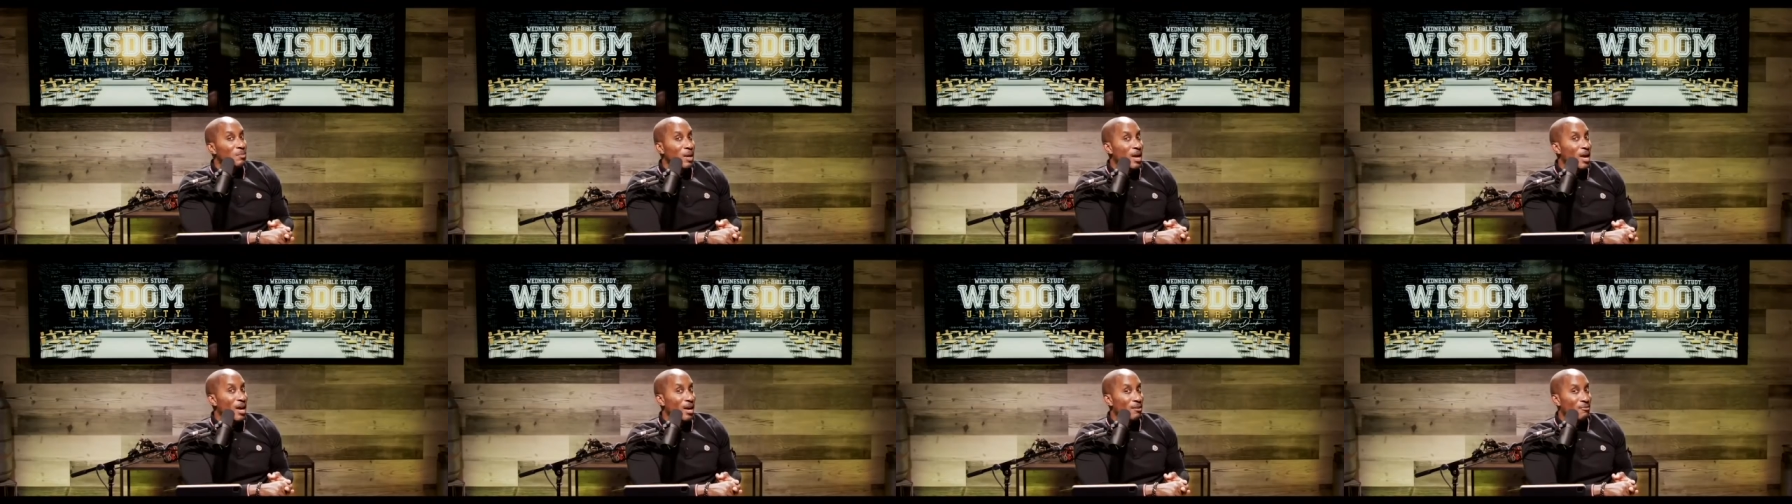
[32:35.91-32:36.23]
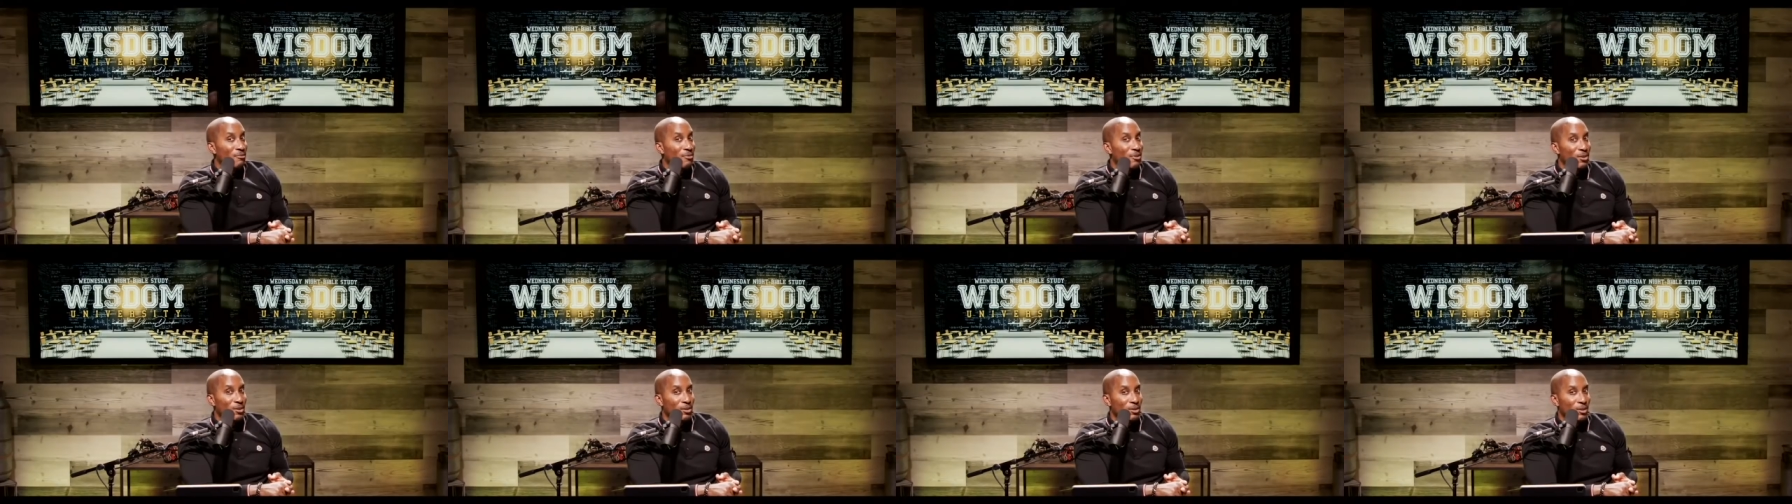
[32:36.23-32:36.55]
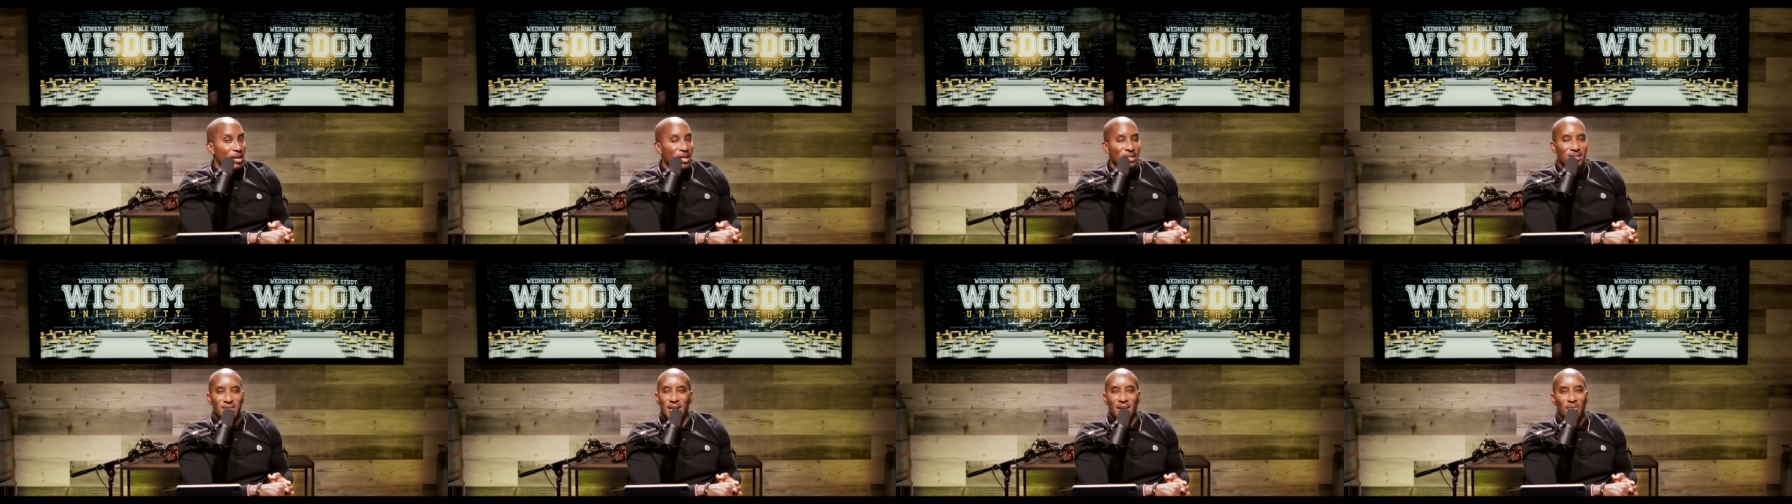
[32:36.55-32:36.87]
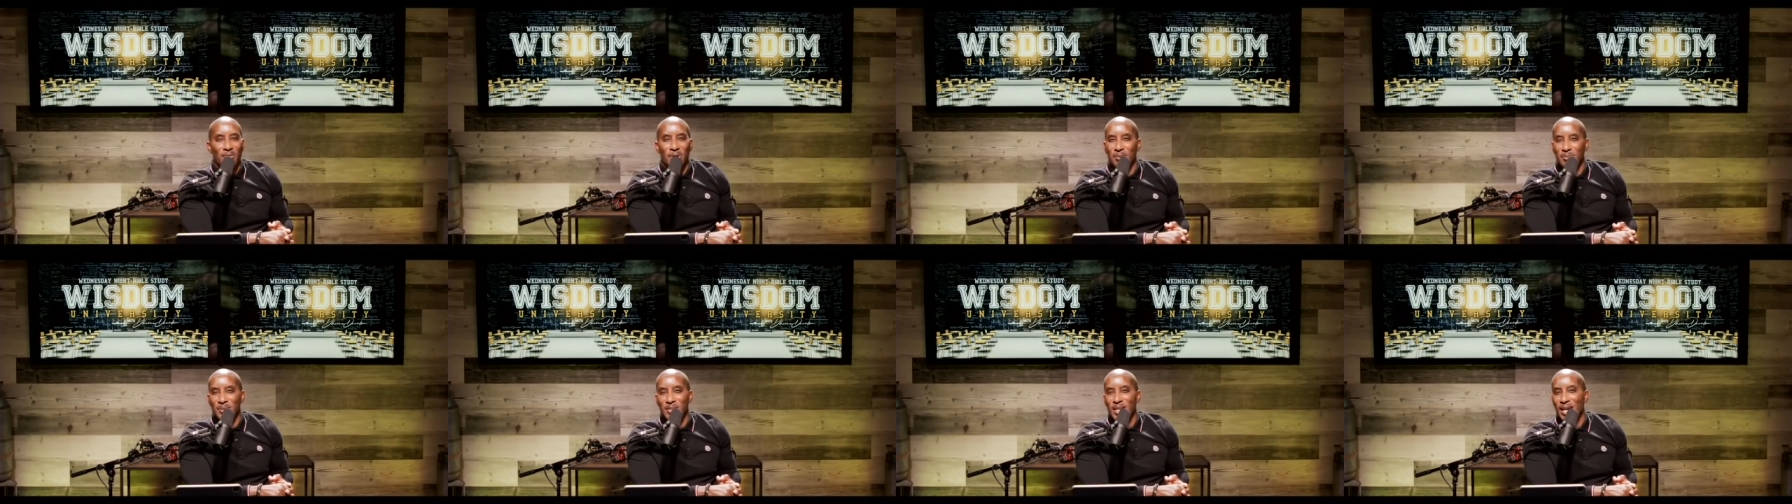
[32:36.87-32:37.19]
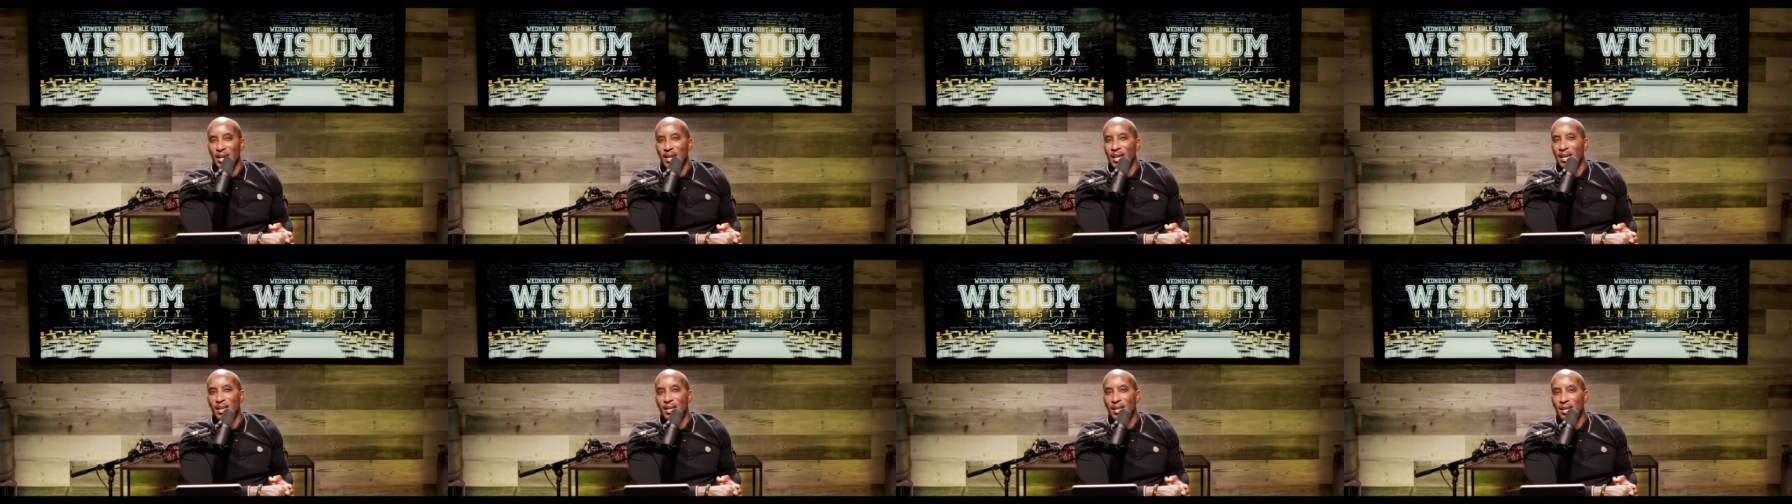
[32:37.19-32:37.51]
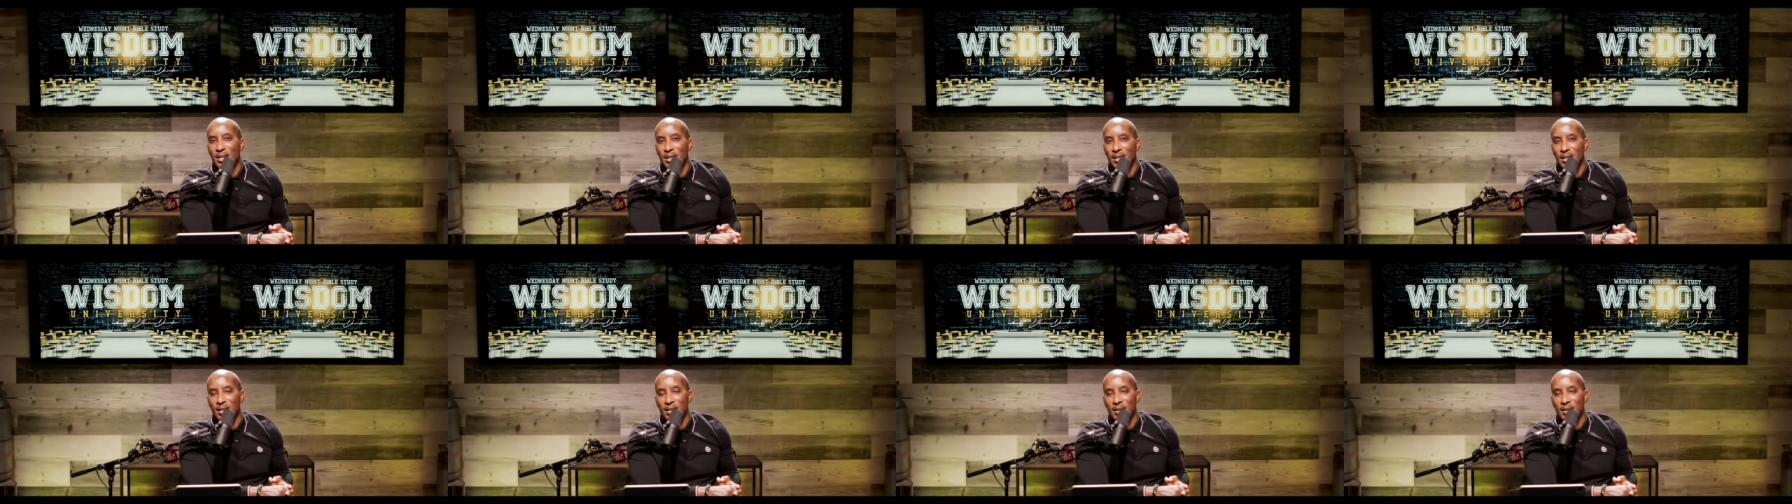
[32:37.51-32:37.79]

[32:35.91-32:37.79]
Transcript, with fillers: behavior. That's not what I'm saying.